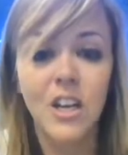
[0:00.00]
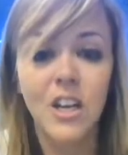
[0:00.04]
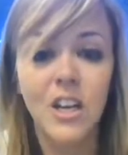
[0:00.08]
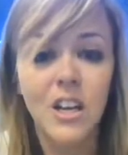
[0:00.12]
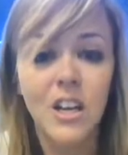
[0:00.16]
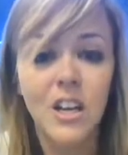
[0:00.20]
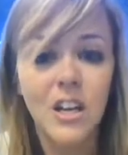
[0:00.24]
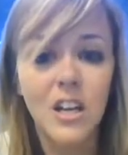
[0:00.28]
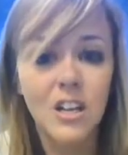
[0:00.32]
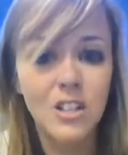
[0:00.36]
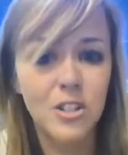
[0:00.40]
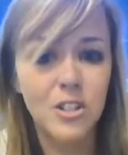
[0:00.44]

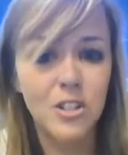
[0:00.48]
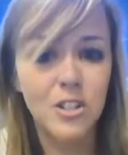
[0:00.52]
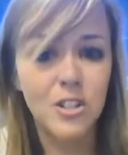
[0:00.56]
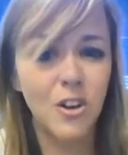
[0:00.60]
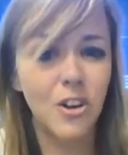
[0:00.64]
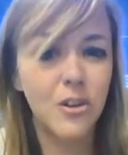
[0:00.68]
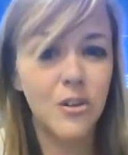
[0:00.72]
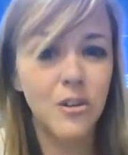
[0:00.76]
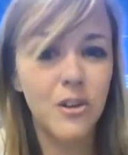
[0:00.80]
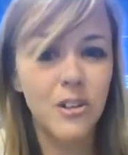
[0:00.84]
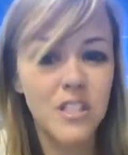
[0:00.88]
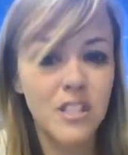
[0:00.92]
Sorry you
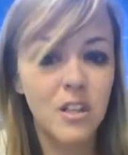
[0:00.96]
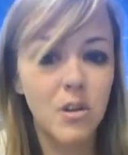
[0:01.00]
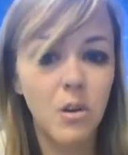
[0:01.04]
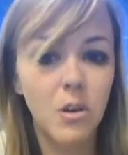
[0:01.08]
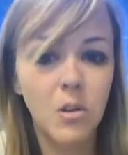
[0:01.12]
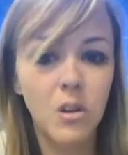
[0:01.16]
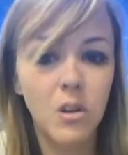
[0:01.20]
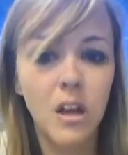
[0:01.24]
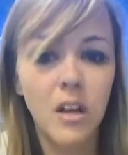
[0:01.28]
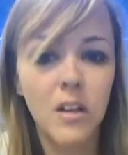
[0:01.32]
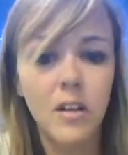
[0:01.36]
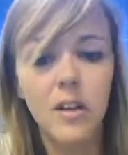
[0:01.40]
couldn't see a
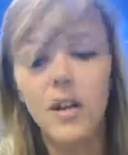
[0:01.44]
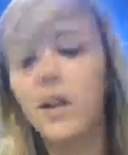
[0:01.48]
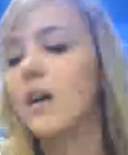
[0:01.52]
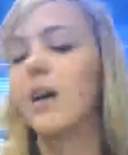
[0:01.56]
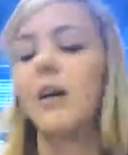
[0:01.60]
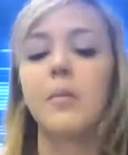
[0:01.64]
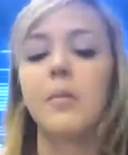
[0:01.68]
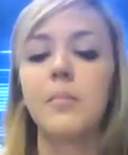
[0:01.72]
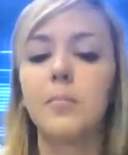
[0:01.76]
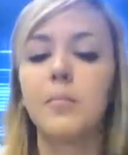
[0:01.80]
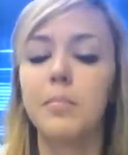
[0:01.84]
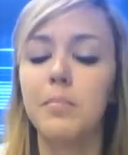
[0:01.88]
whole lot,
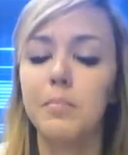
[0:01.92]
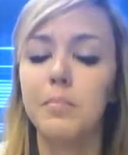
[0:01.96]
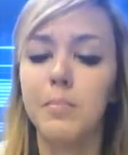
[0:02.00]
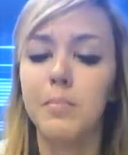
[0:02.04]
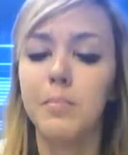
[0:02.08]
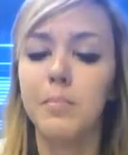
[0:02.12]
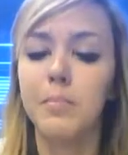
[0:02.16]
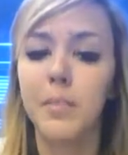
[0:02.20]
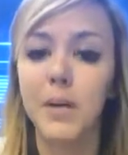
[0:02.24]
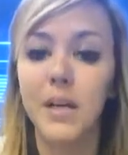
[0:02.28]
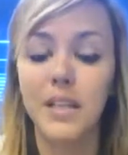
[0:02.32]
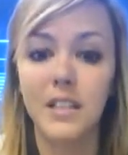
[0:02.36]

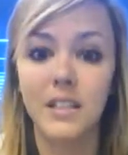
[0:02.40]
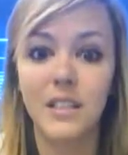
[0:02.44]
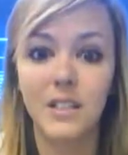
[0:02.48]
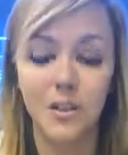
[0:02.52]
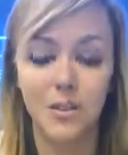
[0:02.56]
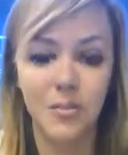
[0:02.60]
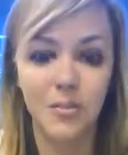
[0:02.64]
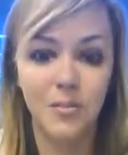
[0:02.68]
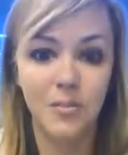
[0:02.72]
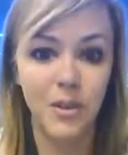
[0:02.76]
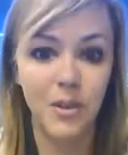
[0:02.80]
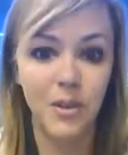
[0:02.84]
but you
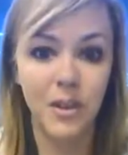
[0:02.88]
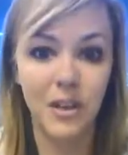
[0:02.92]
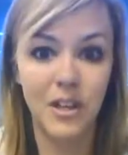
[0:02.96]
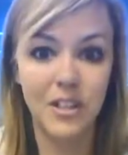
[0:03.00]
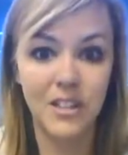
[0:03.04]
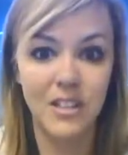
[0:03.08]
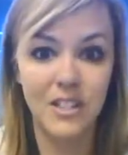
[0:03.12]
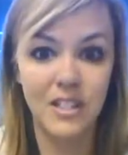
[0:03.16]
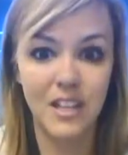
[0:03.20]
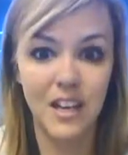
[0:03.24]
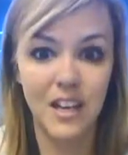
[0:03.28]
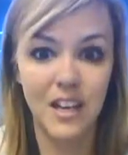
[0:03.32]
know, you
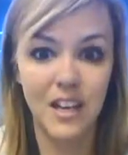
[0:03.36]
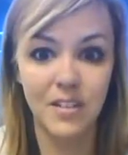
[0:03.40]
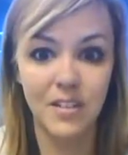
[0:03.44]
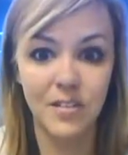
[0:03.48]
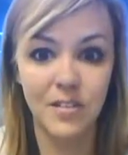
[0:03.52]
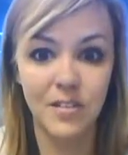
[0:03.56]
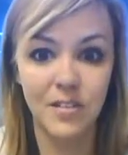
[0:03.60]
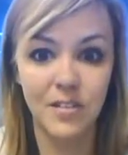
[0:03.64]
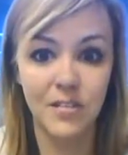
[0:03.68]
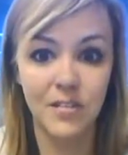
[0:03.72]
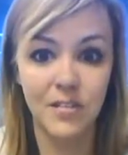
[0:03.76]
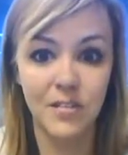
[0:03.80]
got to kind
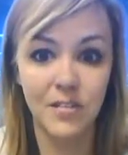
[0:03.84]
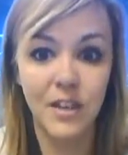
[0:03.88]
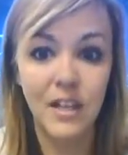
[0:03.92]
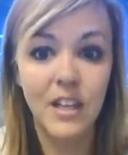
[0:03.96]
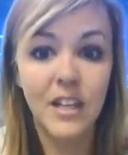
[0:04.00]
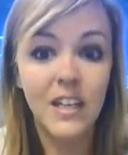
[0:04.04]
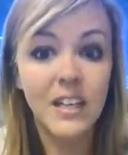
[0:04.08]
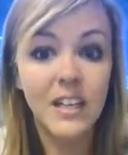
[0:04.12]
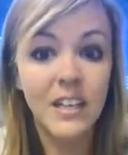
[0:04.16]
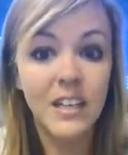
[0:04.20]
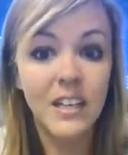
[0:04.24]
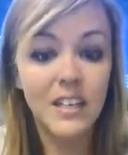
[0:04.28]
of
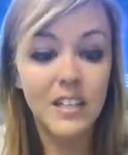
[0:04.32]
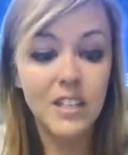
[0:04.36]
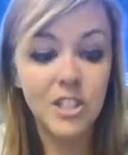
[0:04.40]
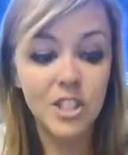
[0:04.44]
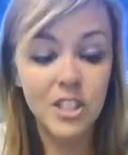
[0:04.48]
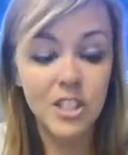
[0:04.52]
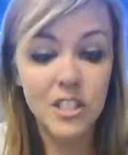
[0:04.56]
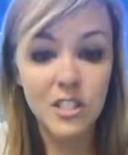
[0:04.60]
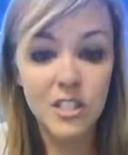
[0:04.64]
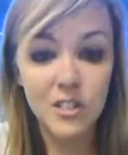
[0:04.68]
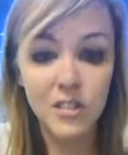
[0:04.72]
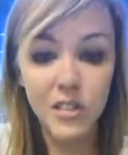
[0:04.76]
get the
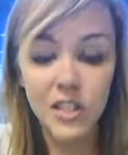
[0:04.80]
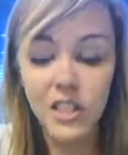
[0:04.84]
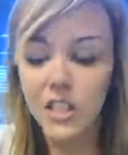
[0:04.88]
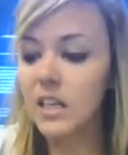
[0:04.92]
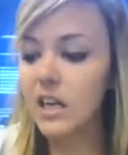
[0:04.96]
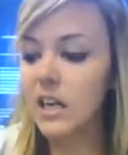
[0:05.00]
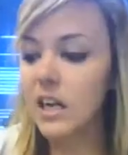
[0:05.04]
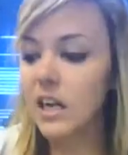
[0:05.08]
gist of it.